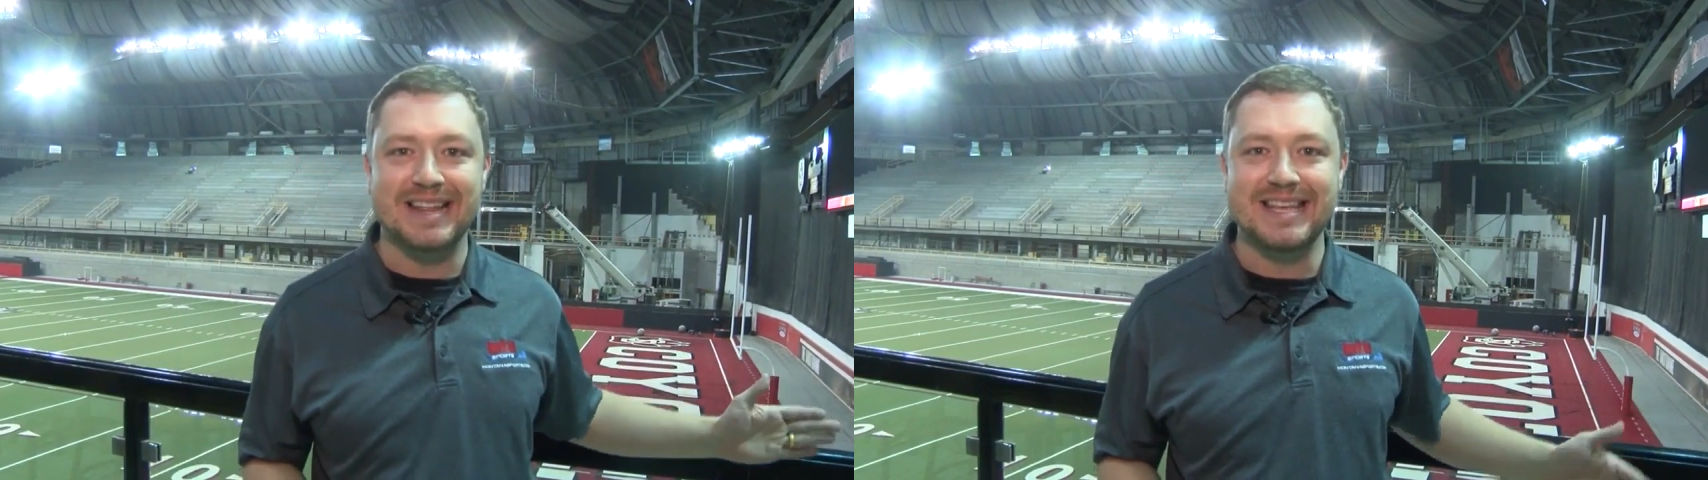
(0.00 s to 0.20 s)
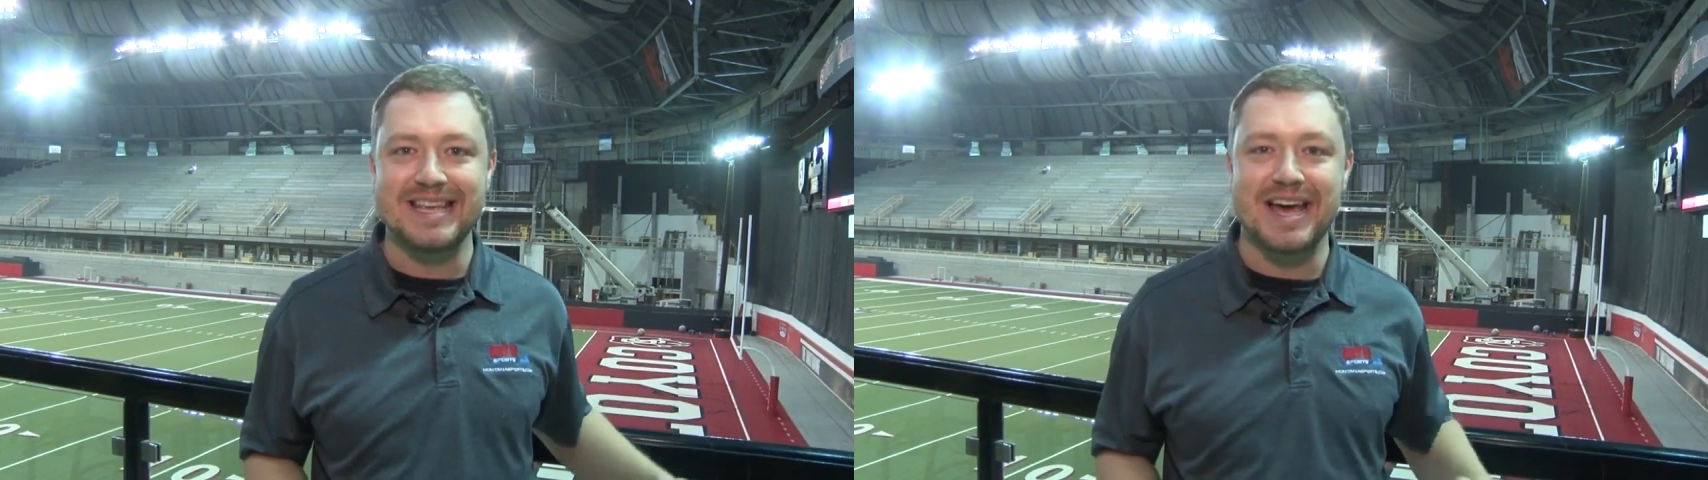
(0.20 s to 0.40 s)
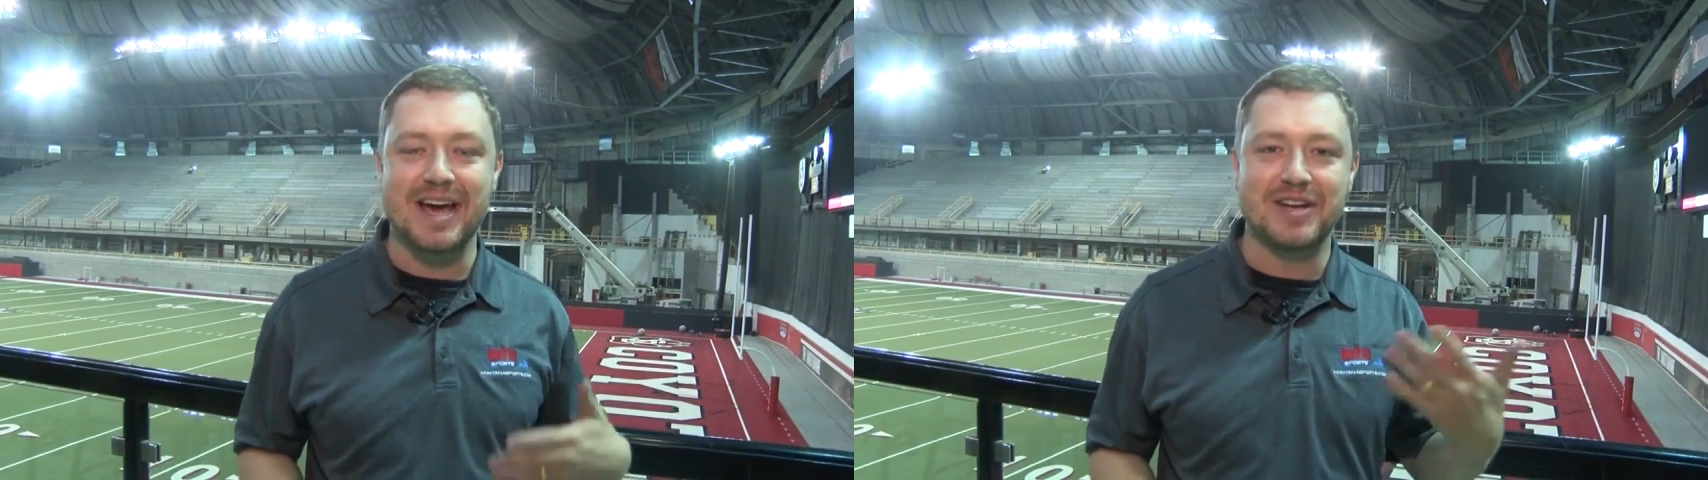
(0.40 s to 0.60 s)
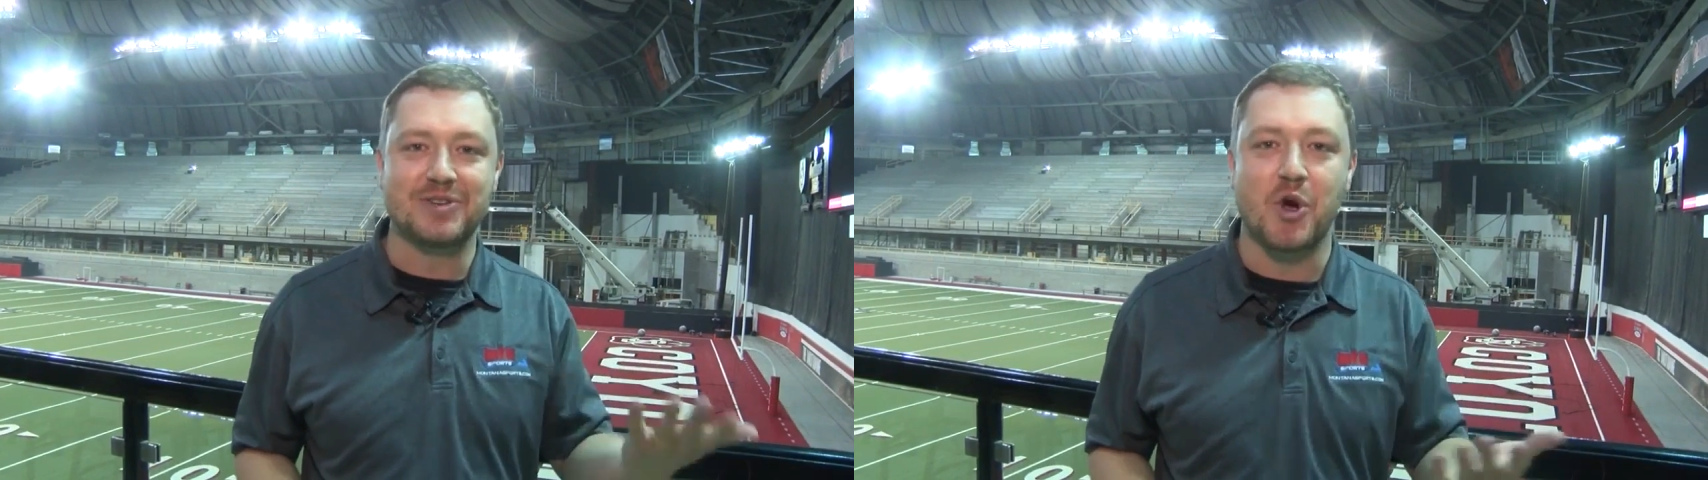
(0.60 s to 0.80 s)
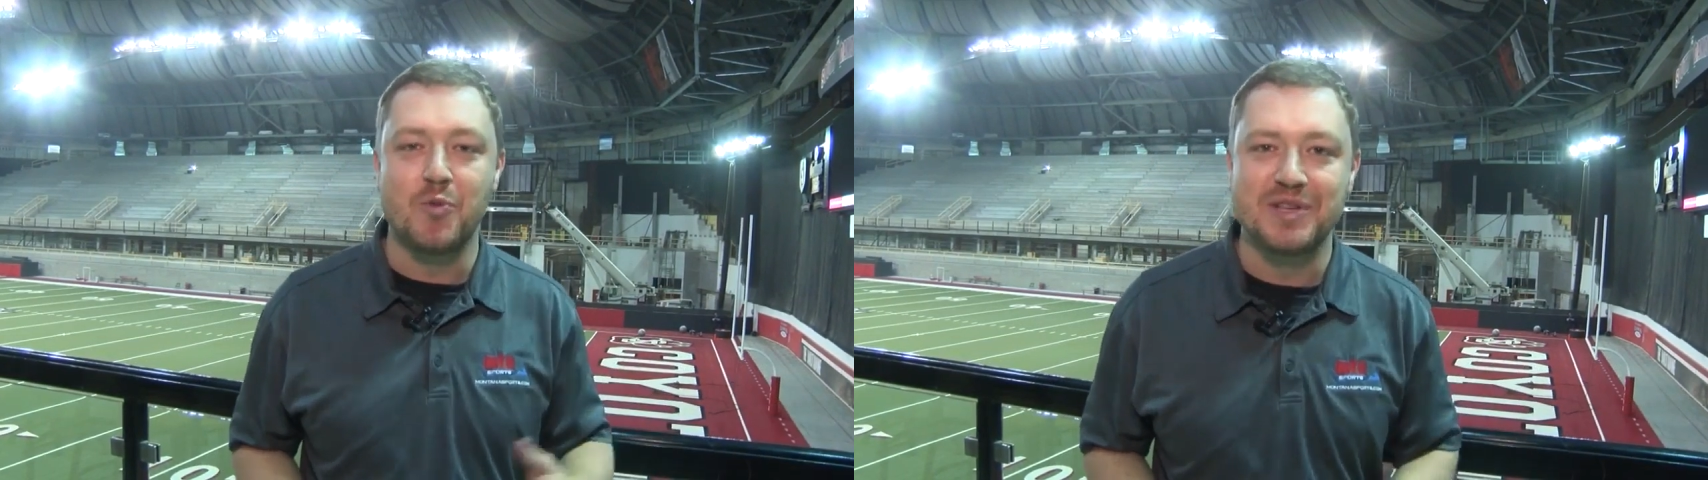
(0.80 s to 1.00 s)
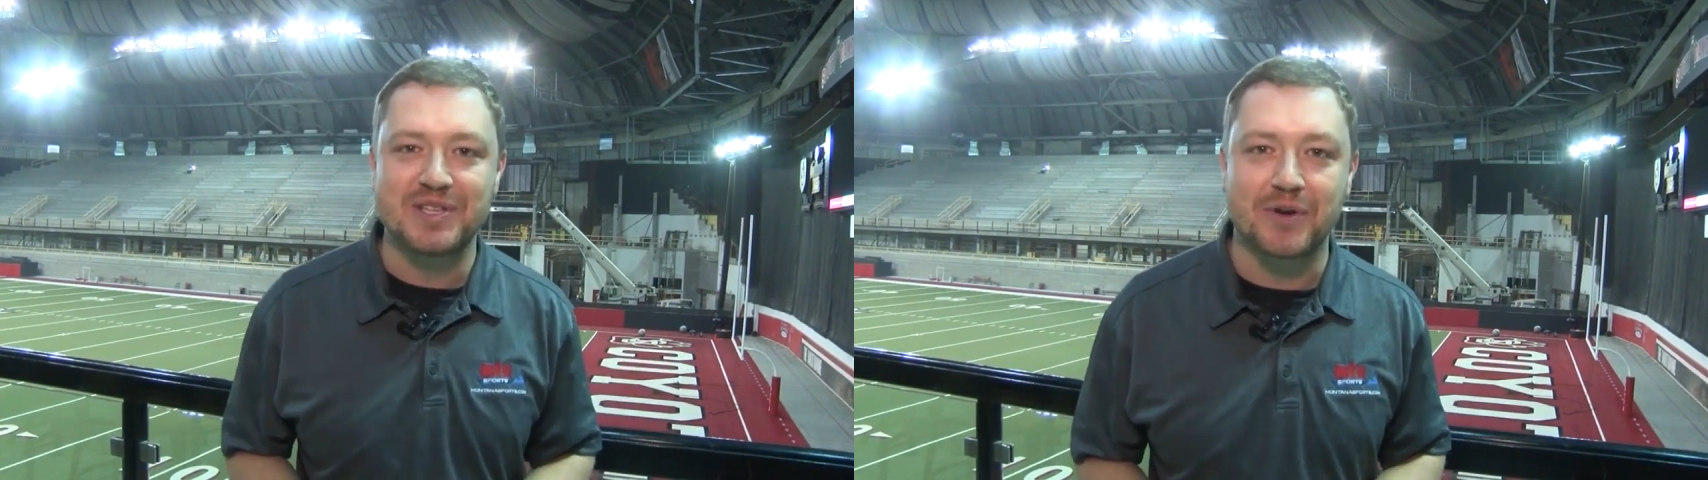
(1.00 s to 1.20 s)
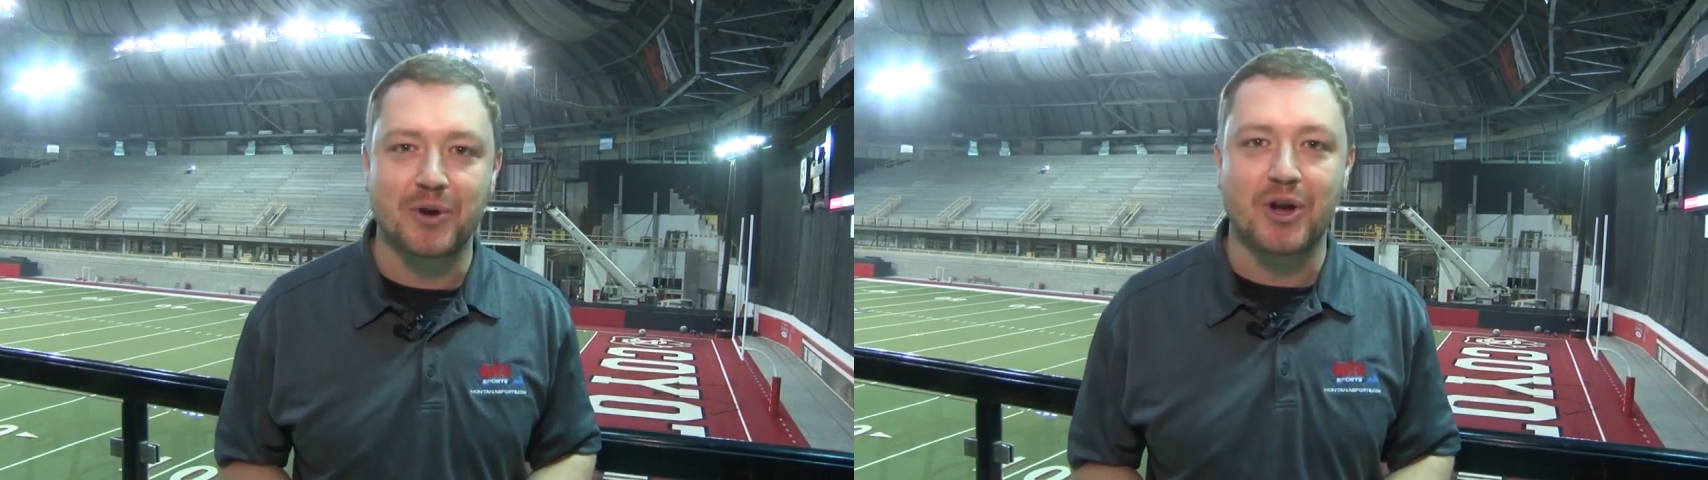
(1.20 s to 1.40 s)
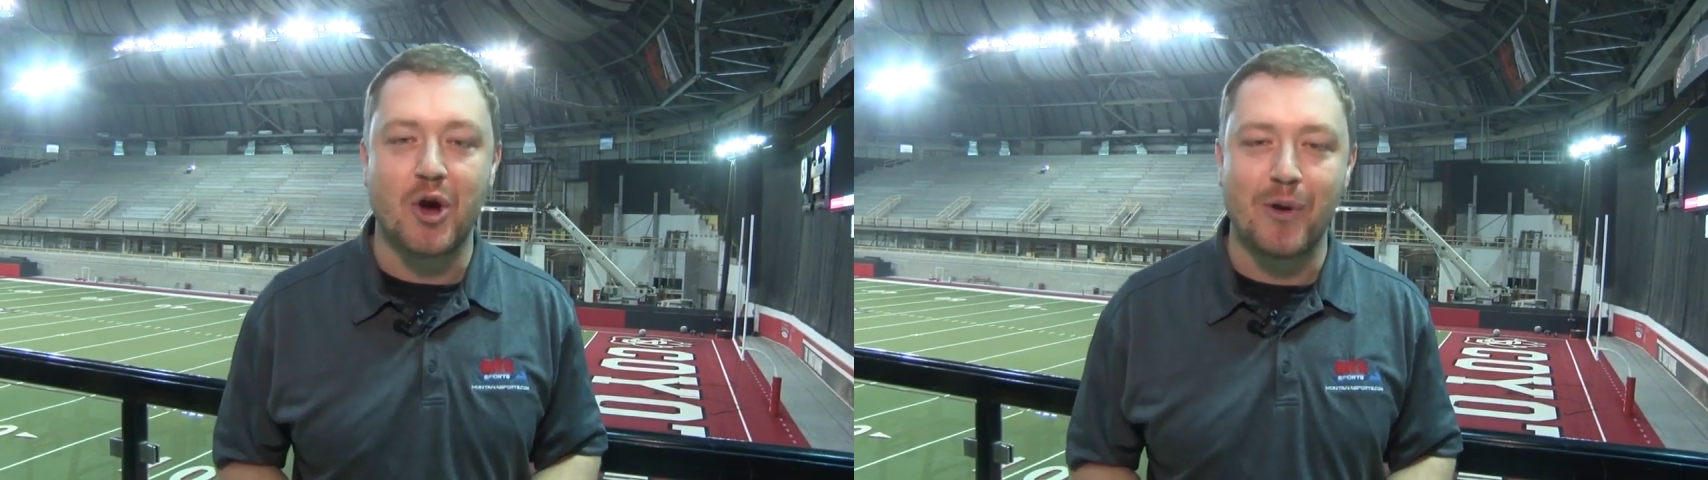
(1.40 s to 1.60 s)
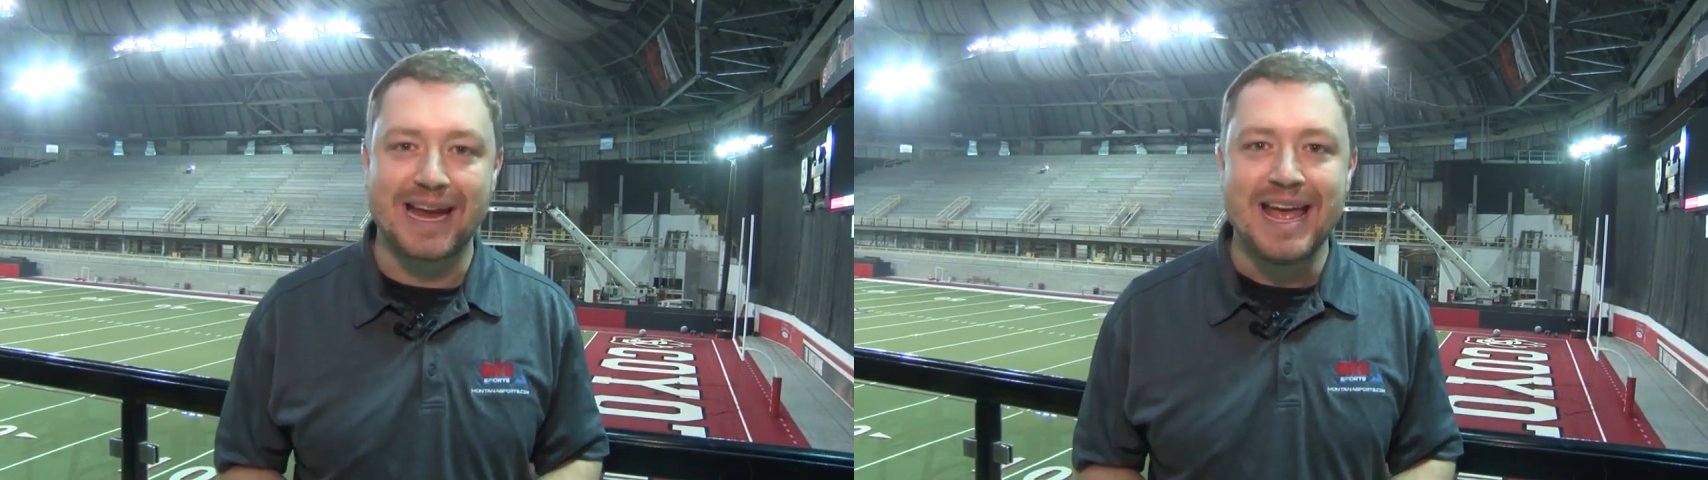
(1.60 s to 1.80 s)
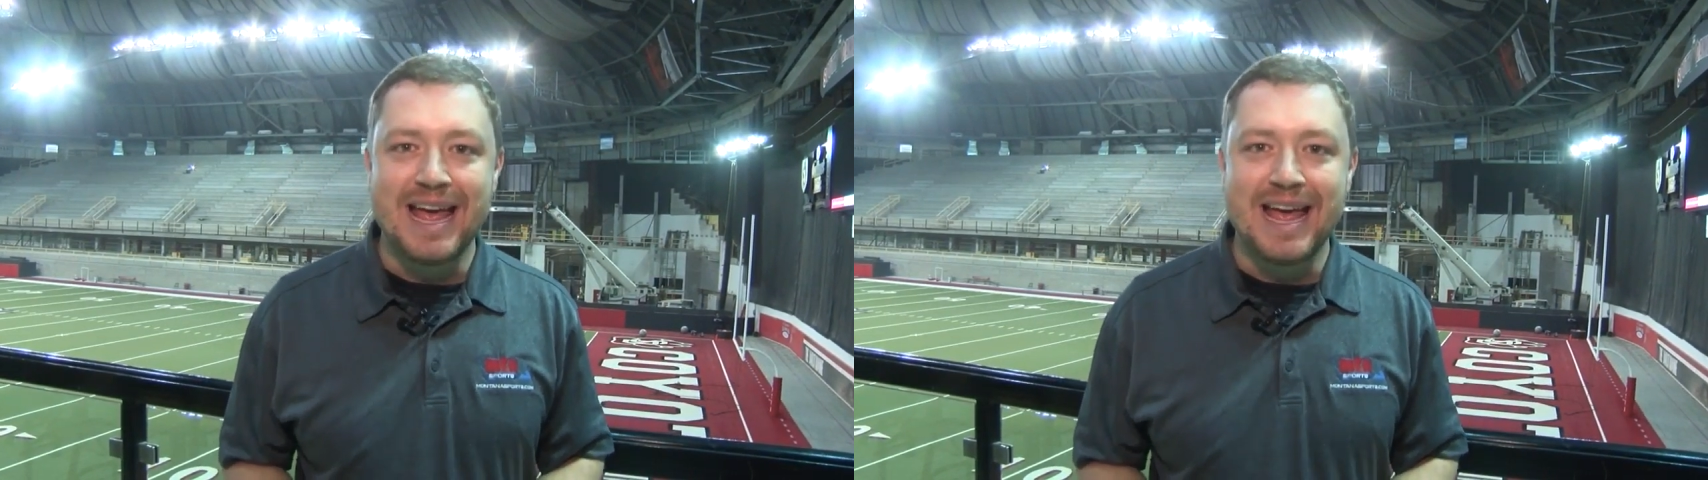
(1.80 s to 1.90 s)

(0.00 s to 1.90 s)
The uh, dome is undergoing